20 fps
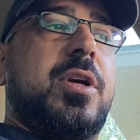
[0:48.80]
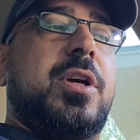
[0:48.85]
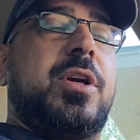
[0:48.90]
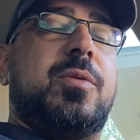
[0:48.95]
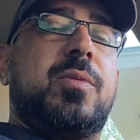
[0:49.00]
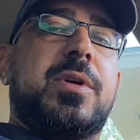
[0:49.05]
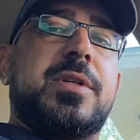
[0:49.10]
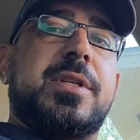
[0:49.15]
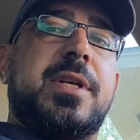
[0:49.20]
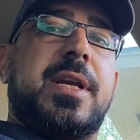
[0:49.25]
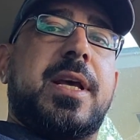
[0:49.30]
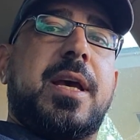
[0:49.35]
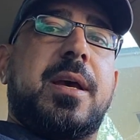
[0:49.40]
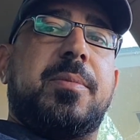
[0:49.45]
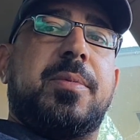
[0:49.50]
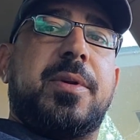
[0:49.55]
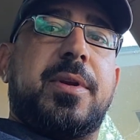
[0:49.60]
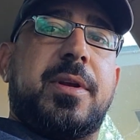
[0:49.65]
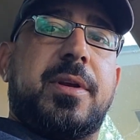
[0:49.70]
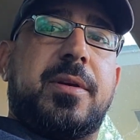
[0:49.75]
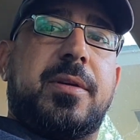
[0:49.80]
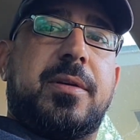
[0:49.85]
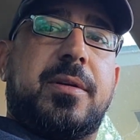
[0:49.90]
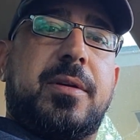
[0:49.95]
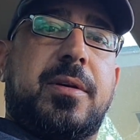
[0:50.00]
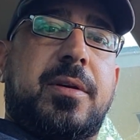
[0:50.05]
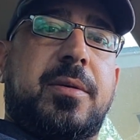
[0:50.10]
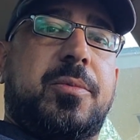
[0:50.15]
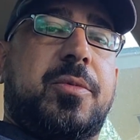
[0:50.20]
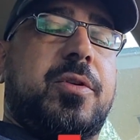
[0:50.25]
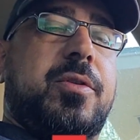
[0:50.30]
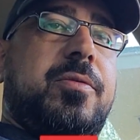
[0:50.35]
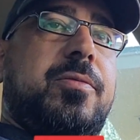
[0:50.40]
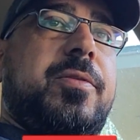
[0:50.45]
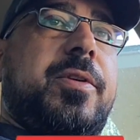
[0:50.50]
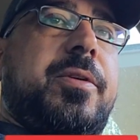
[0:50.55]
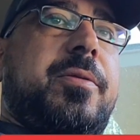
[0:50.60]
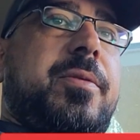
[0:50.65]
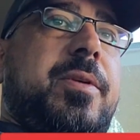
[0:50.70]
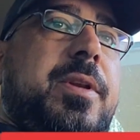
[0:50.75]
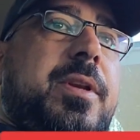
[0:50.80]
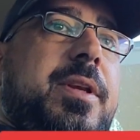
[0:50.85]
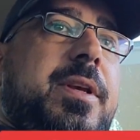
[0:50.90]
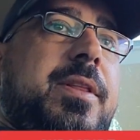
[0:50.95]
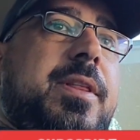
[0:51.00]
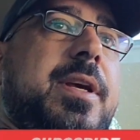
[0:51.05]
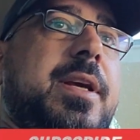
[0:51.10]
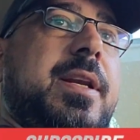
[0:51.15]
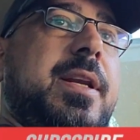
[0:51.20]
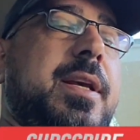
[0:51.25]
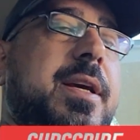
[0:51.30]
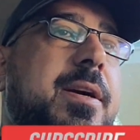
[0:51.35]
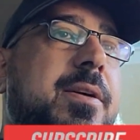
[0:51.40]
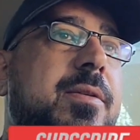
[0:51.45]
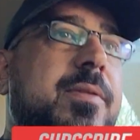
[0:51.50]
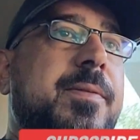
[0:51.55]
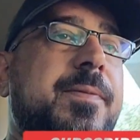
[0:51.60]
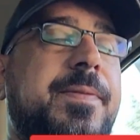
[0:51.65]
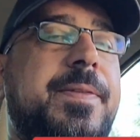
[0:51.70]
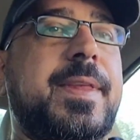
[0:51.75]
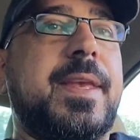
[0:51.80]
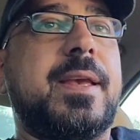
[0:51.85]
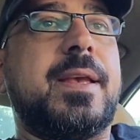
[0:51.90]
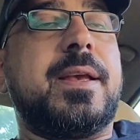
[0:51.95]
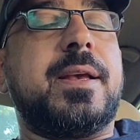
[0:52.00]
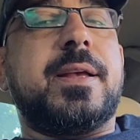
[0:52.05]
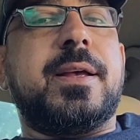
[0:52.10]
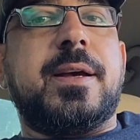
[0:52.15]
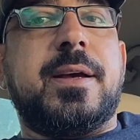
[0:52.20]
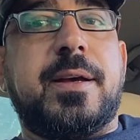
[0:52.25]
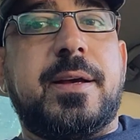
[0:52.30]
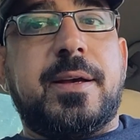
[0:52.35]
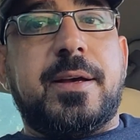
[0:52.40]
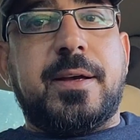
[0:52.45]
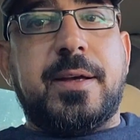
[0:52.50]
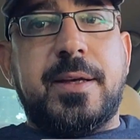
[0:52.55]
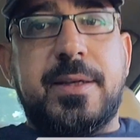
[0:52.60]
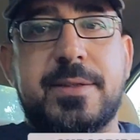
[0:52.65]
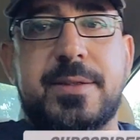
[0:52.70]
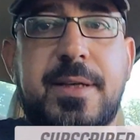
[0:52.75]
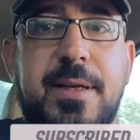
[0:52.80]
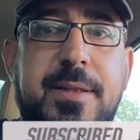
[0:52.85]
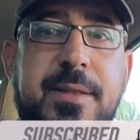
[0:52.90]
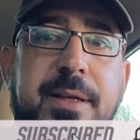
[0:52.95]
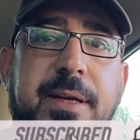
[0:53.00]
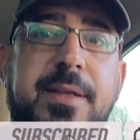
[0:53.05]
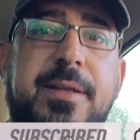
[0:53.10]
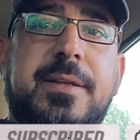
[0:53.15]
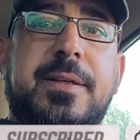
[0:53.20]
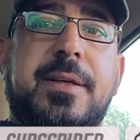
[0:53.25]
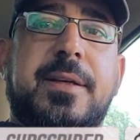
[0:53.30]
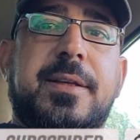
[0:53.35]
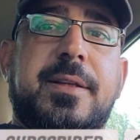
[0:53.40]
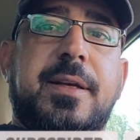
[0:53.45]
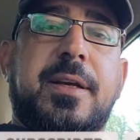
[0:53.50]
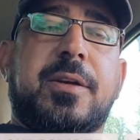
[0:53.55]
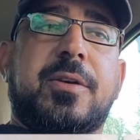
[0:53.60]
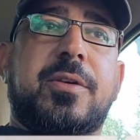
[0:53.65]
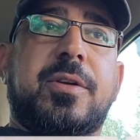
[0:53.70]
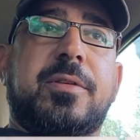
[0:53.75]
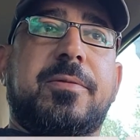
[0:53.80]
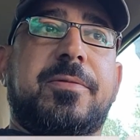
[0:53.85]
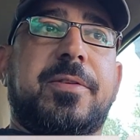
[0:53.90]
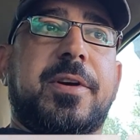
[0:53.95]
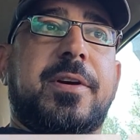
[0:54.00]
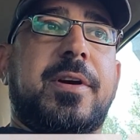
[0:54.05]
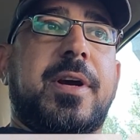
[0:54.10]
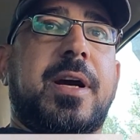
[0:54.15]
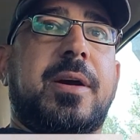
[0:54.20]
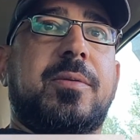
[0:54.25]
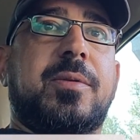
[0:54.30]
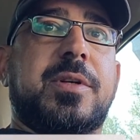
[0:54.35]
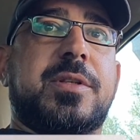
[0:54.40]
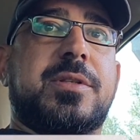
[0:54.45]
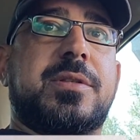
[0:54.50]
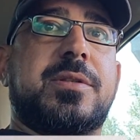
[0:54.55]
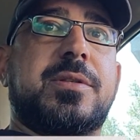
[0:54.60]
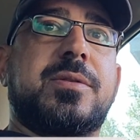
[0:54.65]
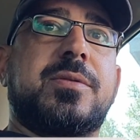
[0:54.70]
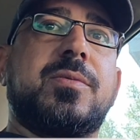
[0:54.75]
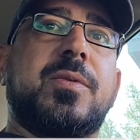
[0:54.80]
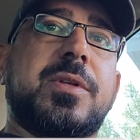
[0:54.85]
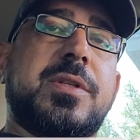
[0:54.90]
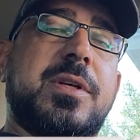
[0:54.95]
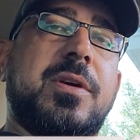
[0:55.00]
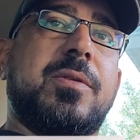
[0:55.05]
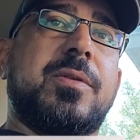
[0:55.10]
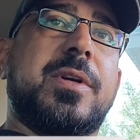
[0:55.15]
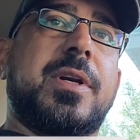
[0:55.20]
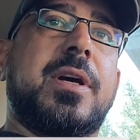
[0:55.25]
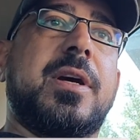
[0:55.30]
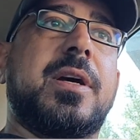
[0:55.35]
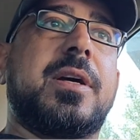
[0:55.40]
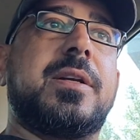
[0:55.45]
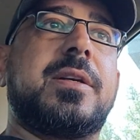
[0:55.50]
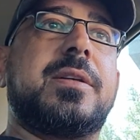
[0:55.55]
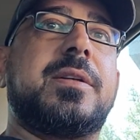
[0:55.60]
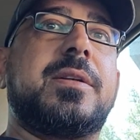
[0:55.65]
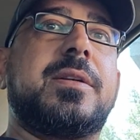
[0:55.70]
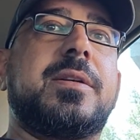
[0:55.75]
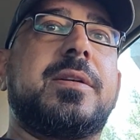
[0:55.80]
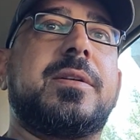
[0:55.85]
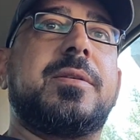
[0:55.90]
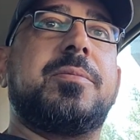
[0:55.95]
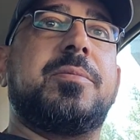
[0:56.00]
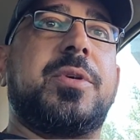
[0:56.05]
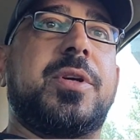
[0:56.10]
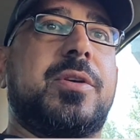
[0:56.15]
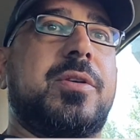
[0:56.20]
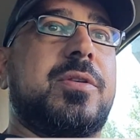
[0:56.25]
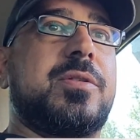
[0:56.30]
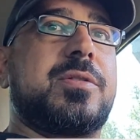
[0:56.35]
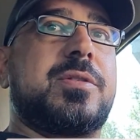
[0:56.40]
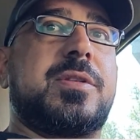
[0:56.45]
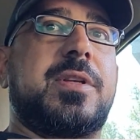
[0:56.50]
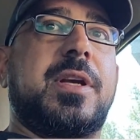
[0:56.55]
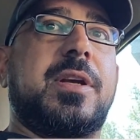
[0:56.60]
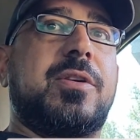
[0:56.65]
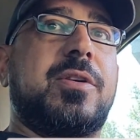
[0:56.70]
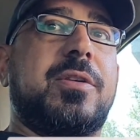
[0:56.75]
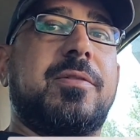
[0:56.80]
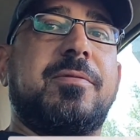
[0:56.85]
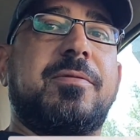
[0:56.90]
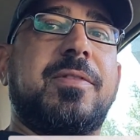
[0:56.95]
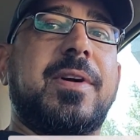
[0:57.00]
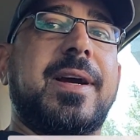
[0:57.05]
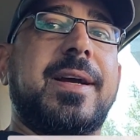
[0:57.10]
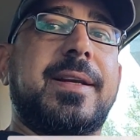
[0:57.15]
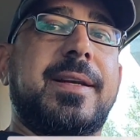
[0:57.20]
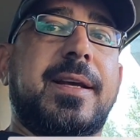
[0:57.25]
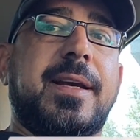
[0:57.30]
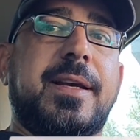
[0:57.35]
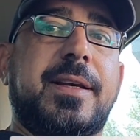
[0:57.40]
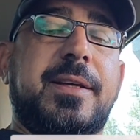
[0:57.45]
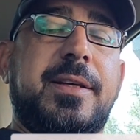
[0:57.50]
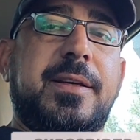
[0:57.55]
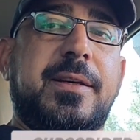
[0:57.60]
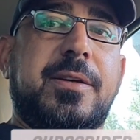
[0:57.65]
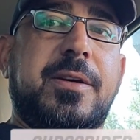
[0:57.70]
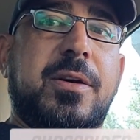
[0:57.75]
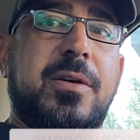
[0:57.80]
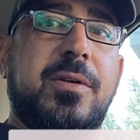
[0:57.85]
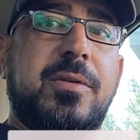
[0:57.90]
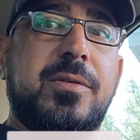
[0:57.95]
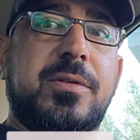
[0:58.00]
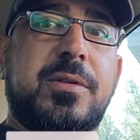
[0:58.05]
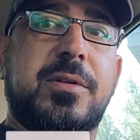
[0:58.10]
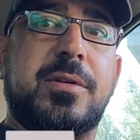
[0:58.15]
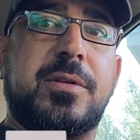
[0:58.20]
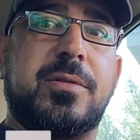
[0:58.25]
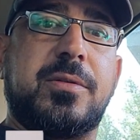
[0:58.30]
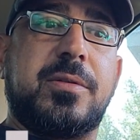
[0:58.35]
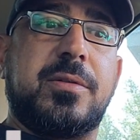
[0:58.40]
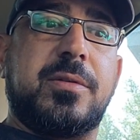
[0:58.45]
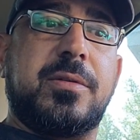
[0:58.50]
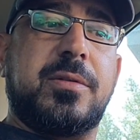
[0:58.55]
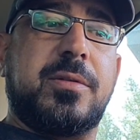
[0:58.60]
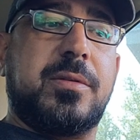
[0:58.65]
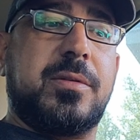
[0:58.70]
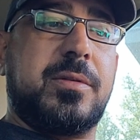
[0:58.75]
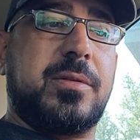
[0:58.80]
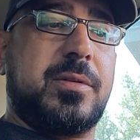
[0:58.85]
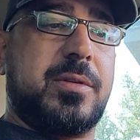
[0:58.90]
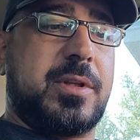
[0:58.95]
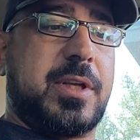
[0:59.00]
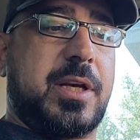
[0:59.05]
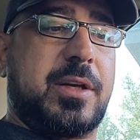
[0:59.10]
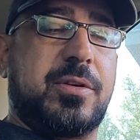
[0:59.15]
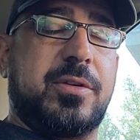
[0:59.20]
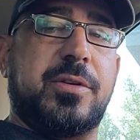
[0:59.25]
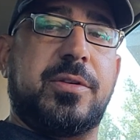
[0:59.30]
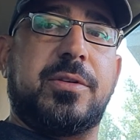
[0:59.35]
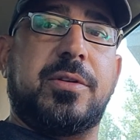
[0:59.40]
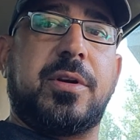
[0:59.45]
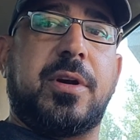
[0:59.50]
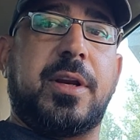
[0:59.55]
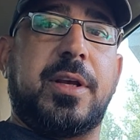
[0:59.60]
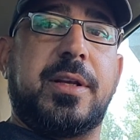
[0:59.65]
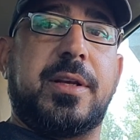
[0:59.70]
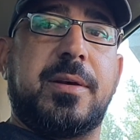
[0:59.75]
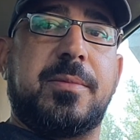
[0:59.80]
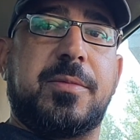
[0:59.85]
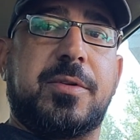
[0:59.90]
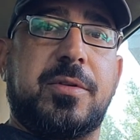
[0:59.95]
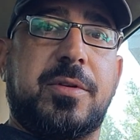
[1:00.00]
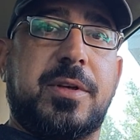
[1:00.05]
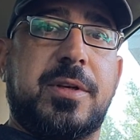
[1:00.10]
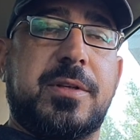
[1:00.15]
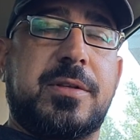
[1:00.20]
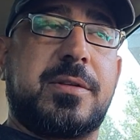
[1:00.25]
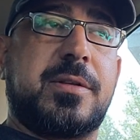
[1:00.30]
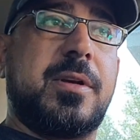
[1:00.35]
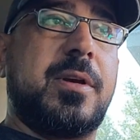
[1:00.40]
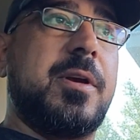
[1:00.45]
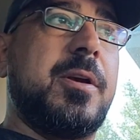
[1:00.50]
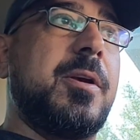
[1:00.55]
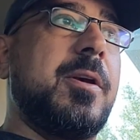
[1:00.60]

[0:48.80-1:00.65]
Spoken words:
It wasn't happening more frequently than now. He said that they couldn't figure out what's going on because they couldn't find any code that could lead them to this.